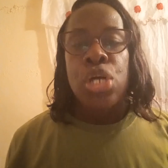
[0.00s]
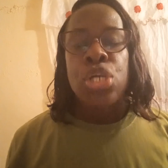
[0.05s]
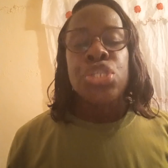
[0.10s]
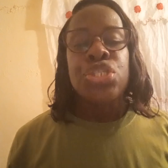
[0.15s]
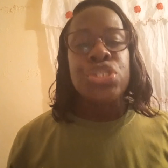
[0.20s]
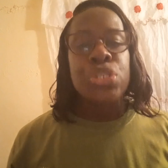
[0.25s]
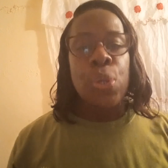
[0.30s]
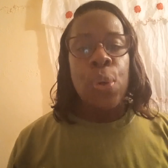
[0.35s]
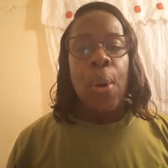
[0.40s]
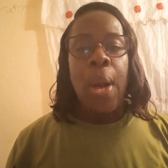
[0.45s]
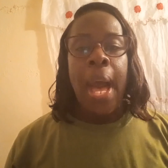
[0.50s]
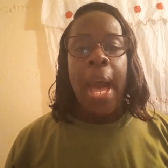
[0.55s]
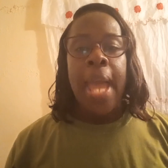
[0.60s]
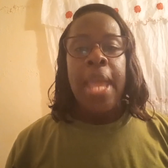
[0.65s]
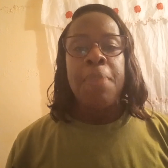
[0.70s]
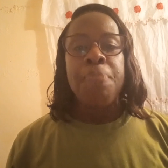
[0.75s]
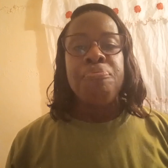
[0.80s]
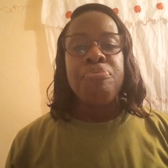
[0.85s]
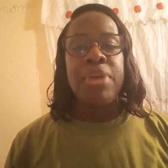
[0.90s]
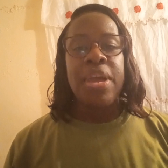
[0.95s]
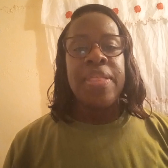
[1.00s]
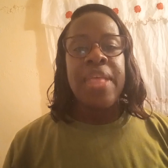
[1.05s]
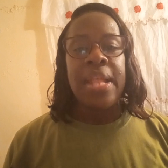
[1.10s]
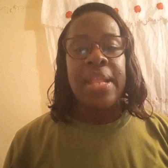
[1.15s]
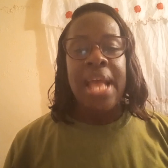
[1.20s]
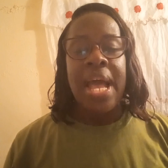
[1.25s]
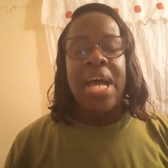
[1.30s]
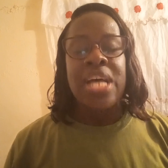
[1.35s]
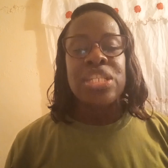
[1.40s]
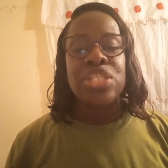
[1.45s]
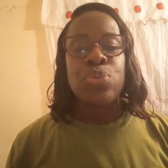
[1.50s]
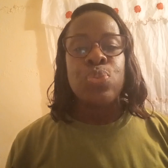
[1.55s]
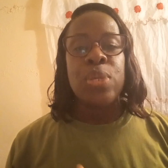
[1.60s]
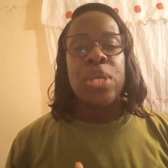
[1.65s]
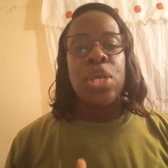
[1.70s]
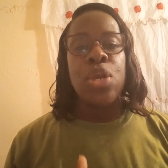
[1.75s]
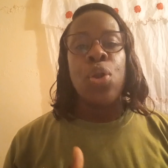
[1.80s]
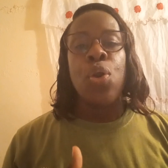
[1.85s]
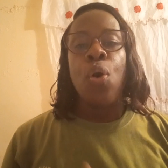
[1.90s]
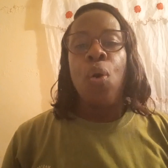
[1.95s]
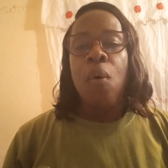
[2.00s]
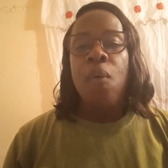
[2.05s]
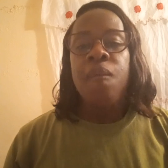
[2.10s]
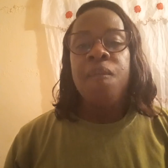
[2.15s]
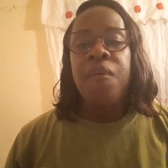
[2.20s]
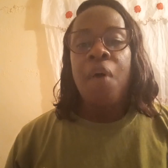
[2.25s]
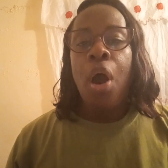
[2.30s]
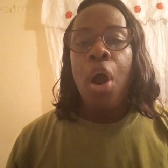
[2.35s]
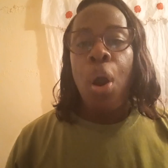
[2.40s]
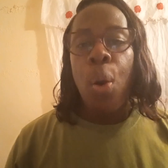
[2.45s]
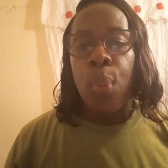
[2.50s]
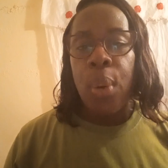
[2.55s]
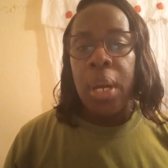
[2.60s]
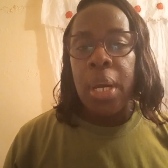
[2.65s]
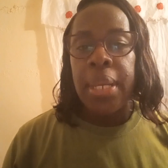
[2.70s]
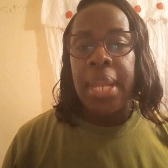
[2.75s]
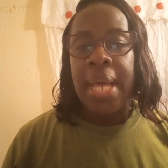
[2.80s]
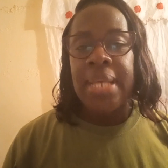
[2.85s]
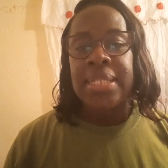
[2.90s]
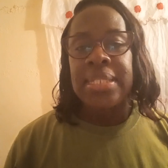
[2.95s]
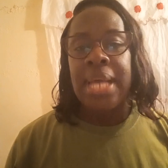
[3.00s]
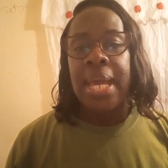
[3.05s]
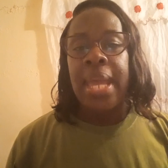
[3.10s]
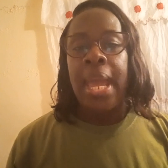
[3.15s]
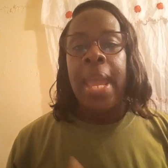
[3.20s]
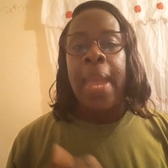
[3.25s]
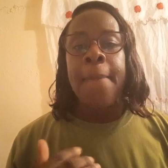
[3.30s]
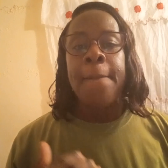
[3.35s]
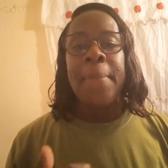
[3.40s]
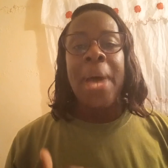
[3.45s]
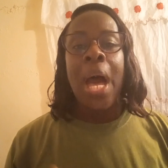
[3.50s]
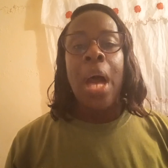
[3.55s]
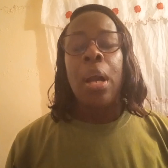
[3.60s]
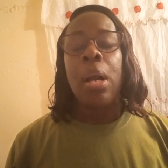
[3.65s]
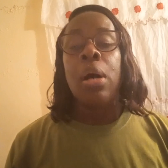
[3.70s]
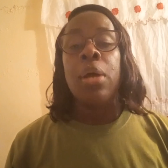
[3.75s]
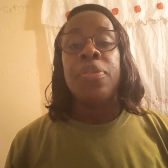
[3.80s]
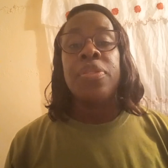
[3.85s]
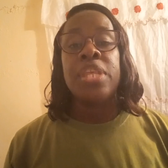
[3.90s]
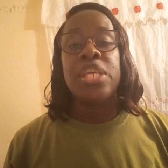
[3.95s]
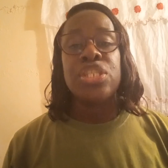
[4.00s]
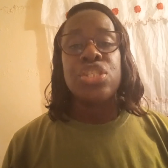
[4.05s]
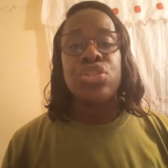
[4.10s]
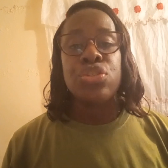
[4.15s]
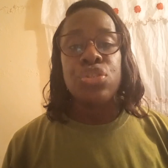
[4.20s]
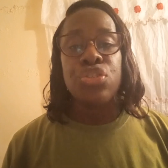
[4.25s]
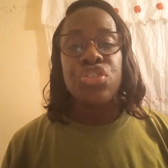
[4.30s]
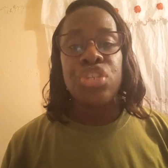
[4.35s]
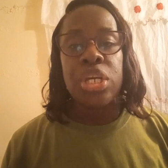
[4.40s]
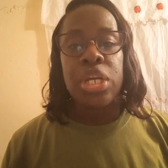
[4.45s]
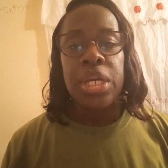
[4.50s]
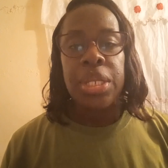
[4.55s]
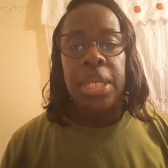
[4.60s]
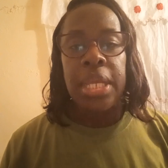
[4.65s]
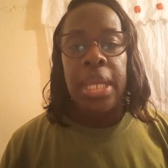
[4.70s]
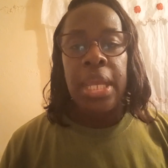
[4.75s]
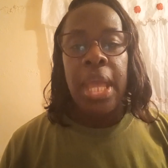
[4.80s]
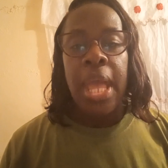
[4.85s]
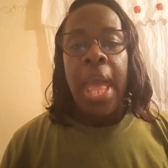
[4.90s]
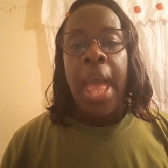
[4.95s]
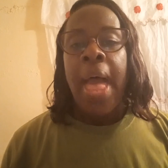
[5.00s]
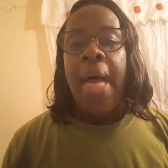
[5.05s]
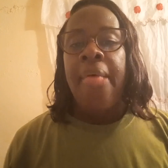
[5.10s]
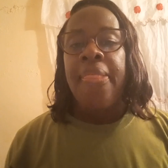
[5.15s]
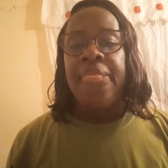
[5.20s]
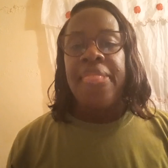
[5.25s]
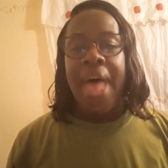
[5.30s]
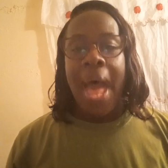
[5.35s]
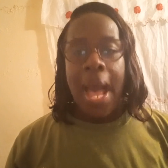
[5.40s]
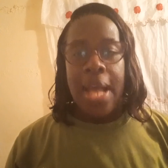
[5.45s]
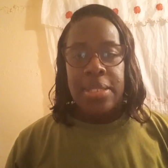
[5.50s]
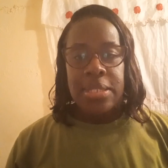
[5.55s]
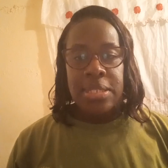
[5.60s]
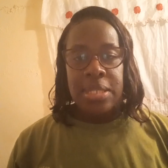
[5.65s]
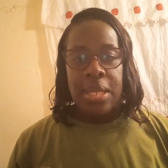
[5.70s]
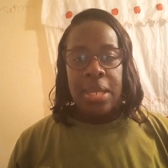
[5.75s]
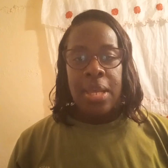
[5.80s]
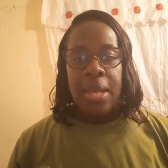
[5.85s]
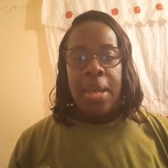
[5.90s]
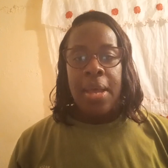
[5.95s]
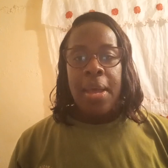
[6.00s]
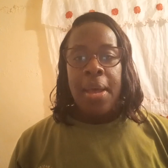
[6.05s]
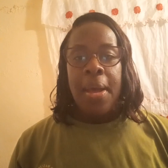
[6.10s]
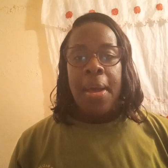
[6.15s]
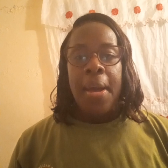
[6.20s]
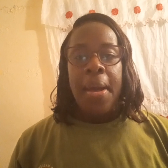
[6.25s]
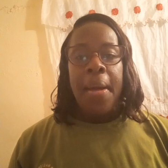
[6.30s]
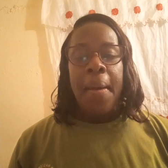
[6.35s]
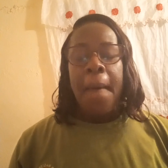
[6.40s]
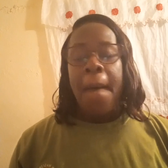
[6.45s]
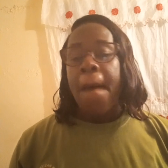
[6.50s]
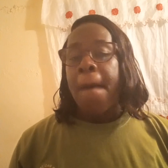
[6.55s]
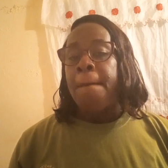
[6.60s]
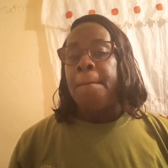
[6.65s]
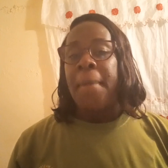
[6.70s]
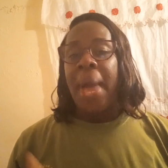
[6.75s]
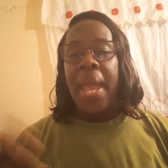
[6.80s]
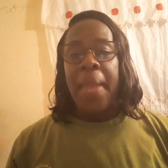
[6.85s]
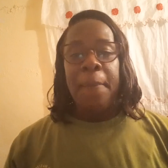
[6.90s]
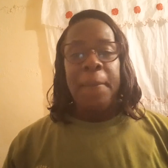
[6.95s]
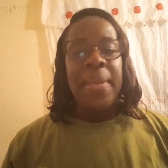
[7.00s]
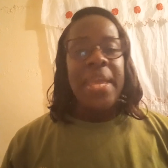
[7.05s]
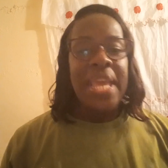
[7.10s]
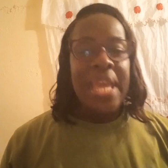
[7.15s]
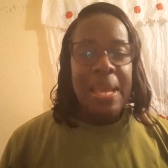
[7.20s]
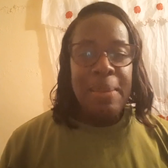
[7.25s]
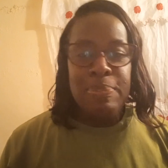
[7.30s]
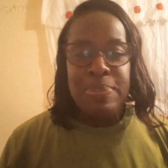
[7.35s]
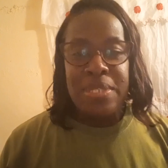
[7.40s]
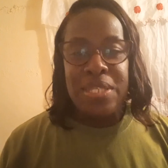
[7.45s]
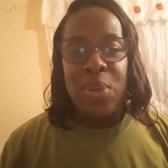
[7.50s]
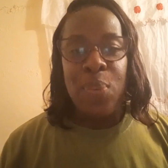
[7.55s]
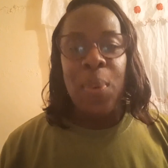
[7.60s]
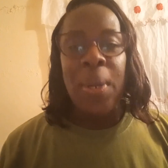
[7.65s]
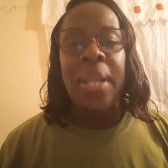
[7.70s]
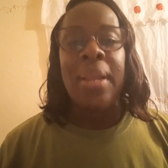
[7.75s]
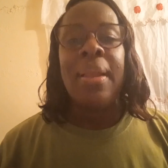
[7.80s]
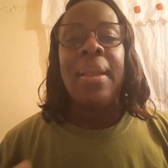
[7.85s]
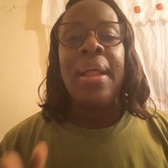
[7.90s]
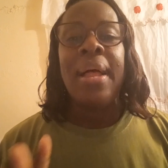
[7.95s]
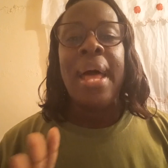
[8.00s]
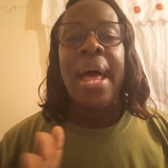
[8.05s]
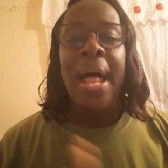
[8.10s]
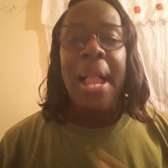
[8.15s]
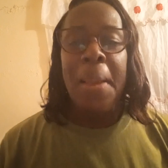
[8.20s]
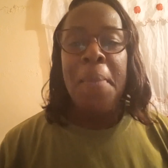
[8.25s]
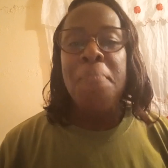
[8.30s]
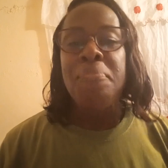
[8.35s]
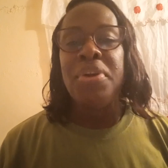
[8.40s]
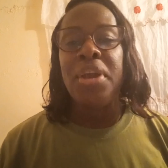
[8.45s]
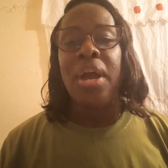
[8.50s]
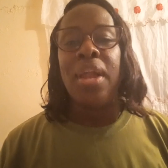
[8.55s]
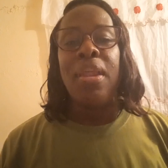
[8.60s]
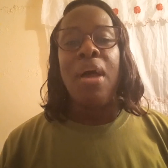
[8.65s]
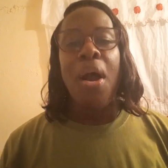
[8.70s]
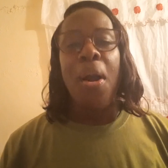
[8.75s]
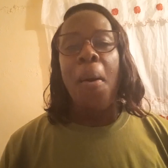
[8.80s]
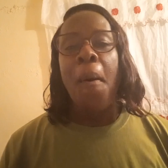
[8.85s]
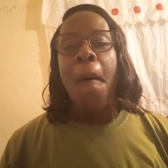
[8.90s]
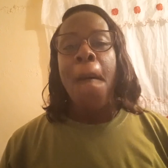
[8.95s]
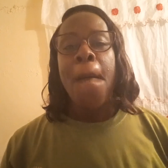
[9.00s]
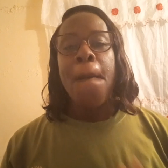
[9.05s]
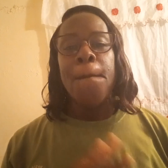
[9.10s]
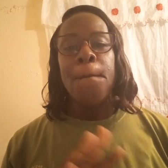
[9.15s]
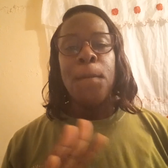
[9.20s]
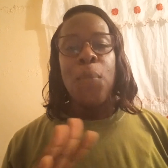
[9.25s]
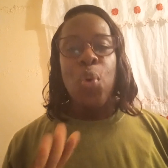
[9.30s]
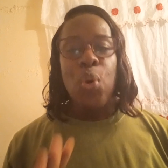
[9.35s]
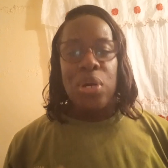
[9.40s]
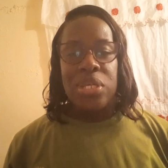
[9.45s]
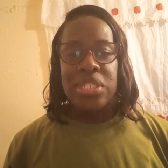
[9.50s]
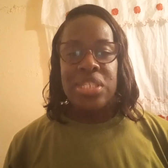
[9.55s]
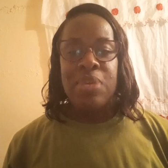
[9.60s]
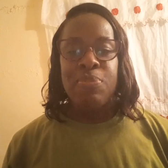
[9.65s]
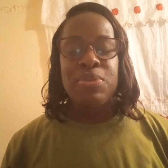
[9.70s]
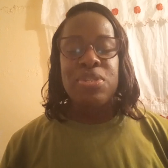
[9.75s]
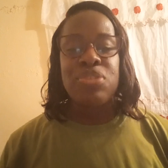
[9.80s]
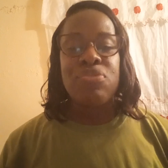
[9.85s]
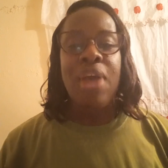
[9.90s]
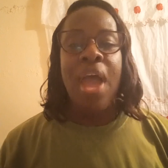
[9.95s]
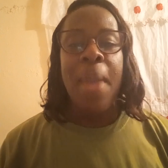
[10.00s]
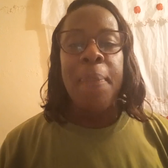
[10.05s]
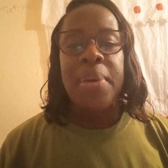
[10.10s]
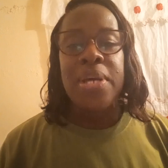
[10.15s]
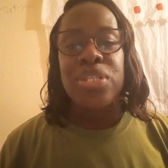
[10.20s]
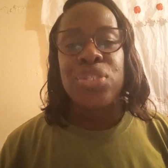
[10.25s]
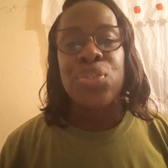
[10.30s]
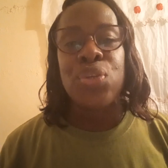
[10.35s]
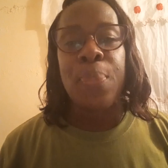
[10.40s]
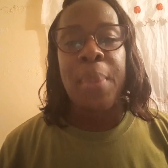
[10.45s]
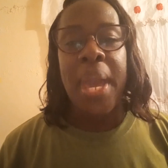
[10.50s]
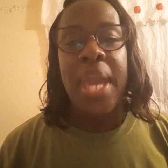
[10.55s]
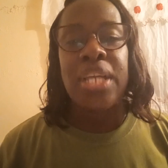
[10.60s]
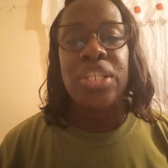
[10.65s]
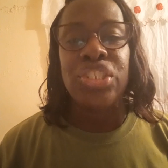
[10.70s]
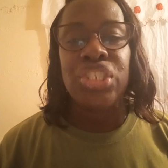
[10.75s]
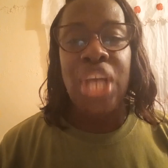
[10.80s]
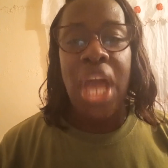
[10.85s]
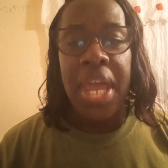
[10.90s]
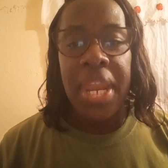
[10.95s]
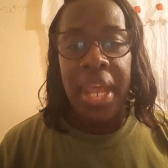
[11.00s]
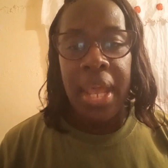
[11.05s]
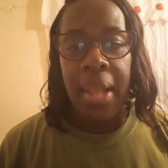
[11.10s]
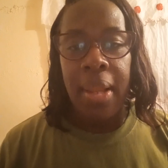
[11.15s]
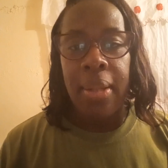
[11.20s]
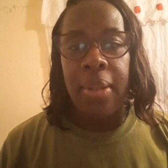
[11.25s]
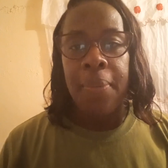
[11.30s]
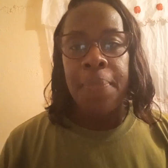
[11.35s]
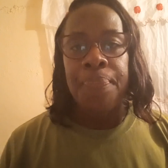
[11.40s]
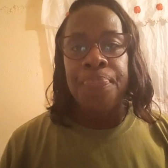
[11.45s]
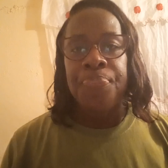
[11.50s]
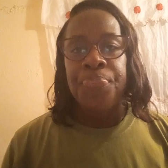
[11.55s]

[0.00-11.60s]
So I pray that as we go forward, as I embark on this new journey, that my peeps will help bring along more subscribers to my channel.